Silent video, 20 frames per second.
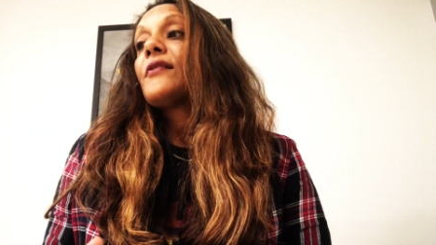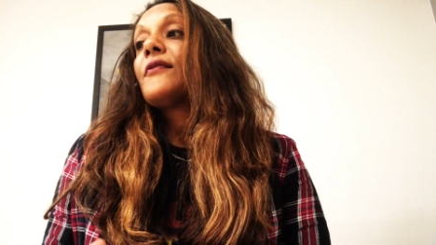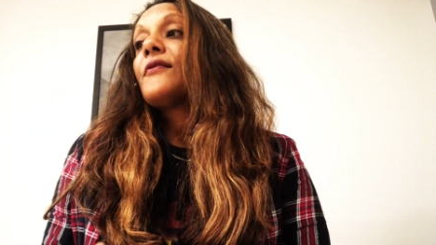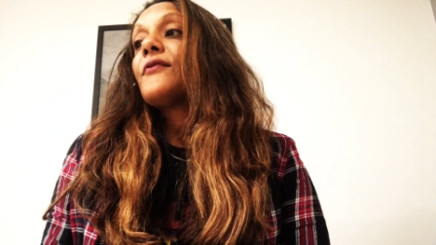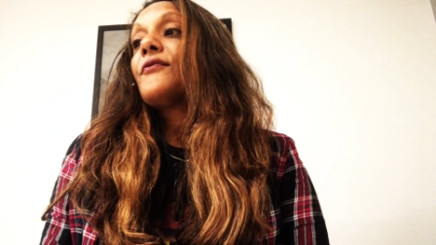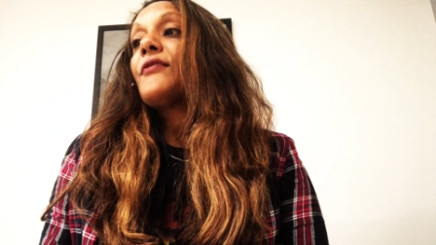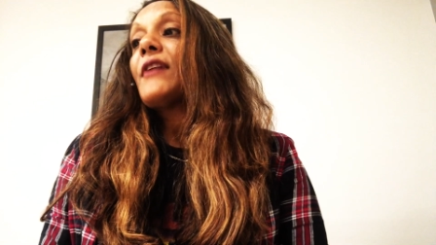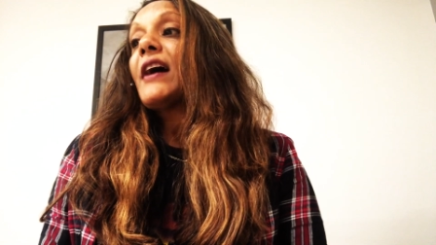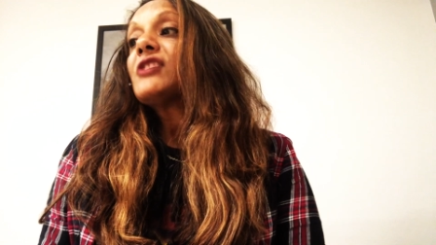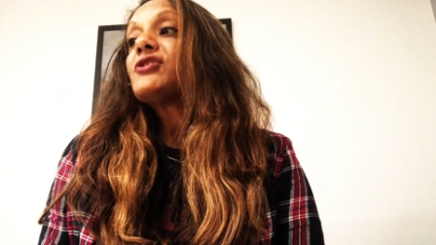
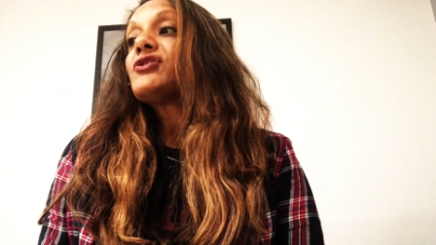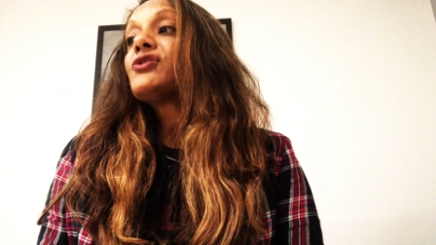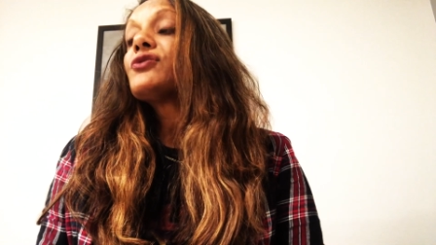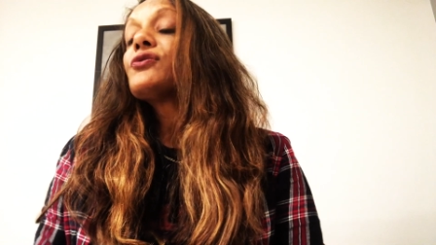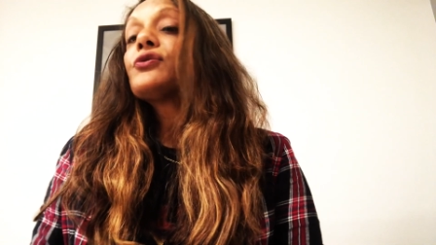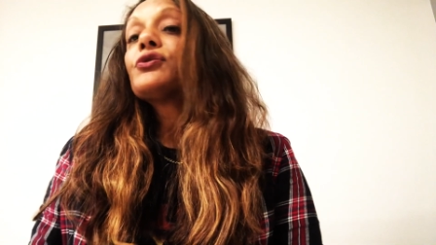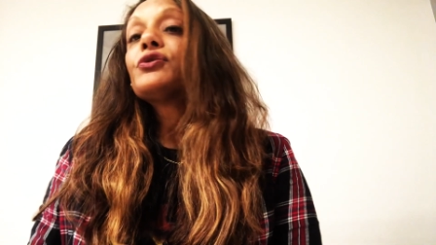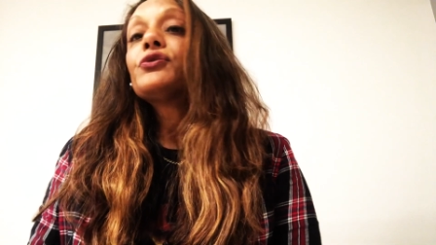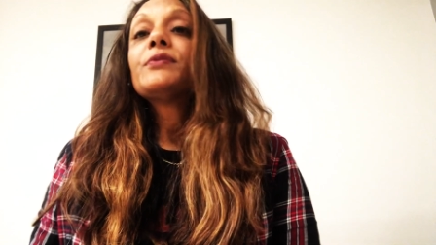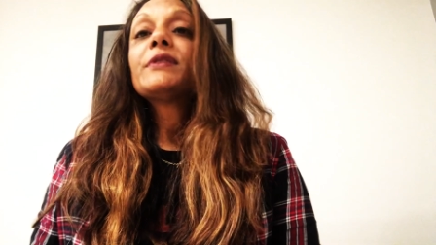
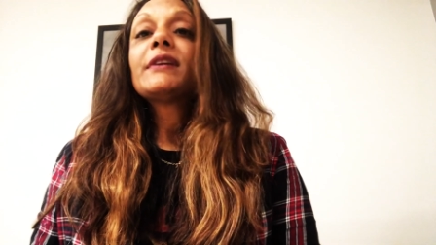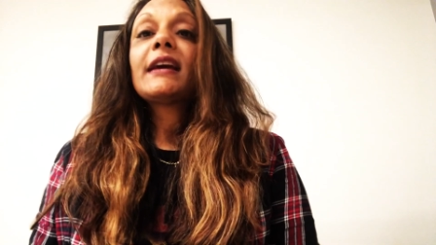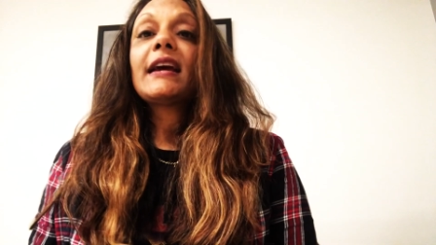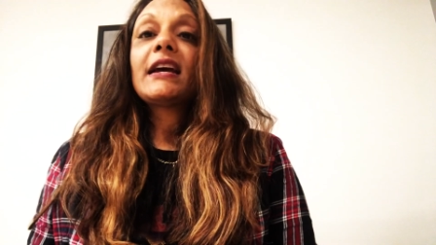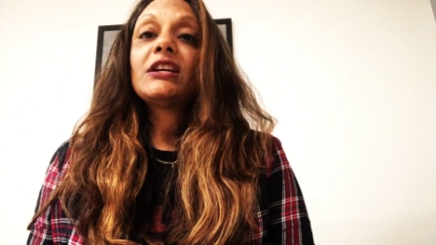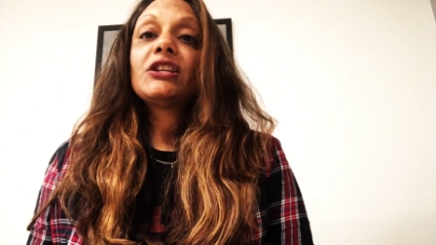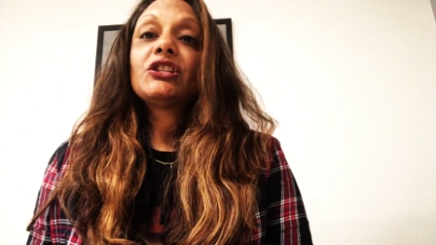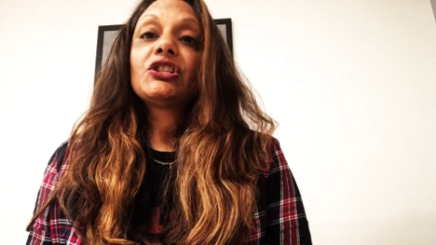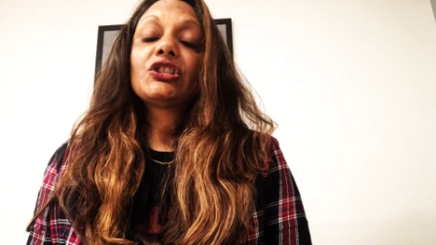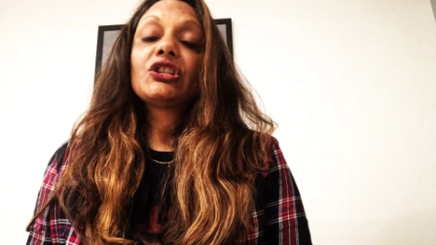vaginal
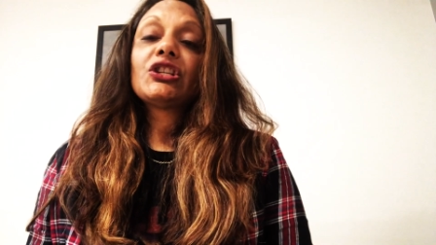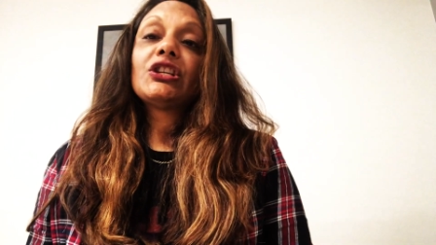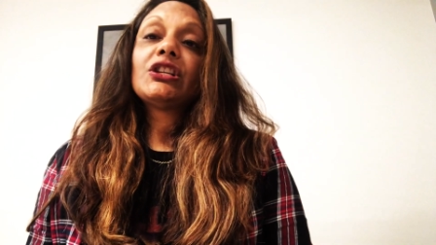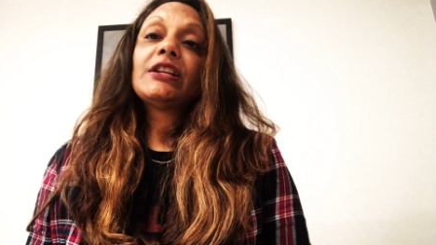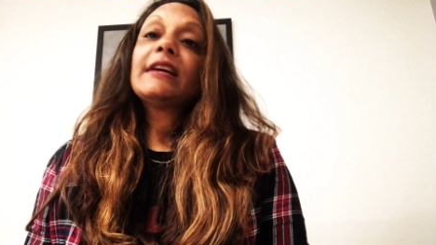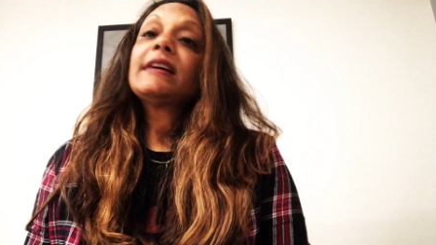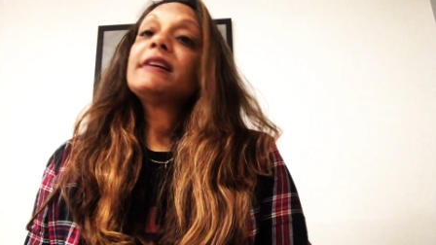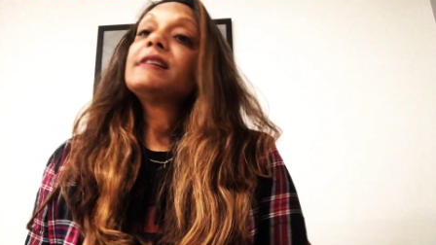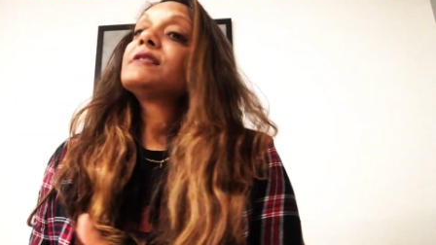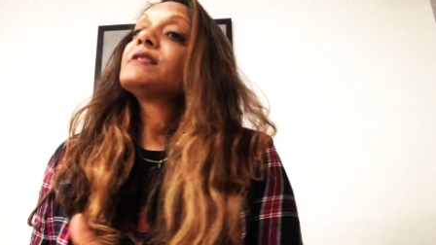lubrication
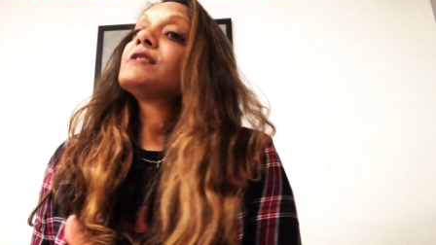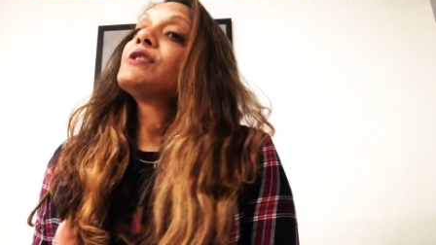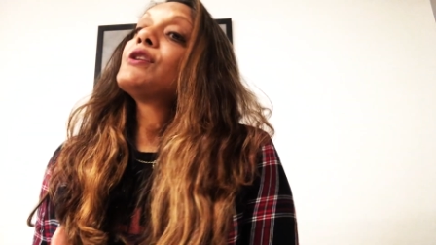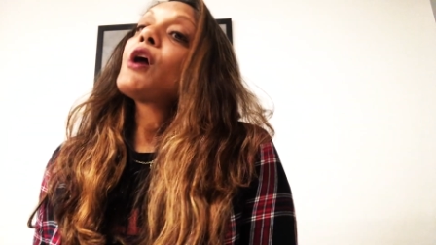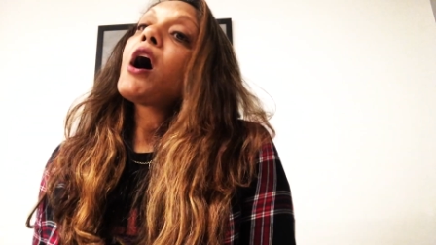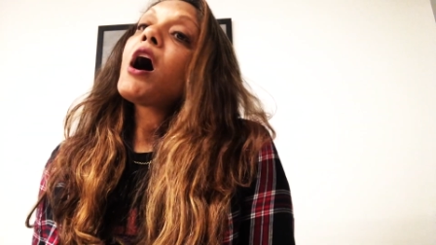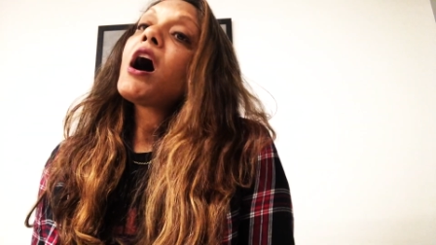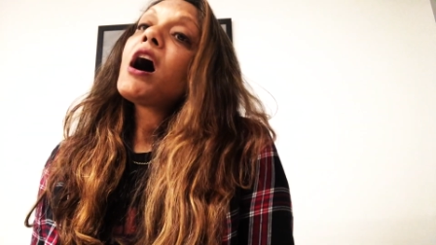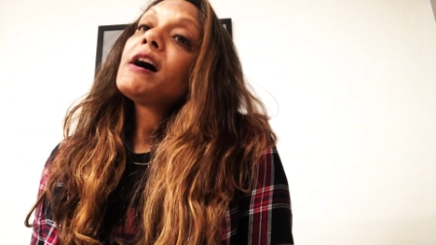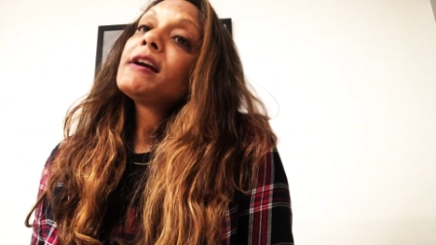is
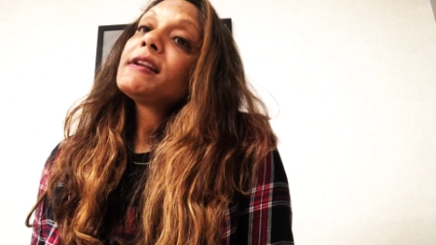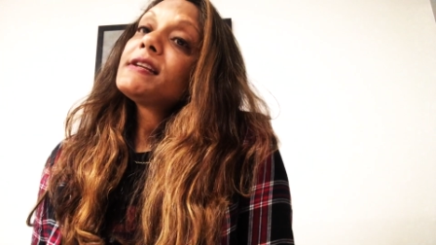not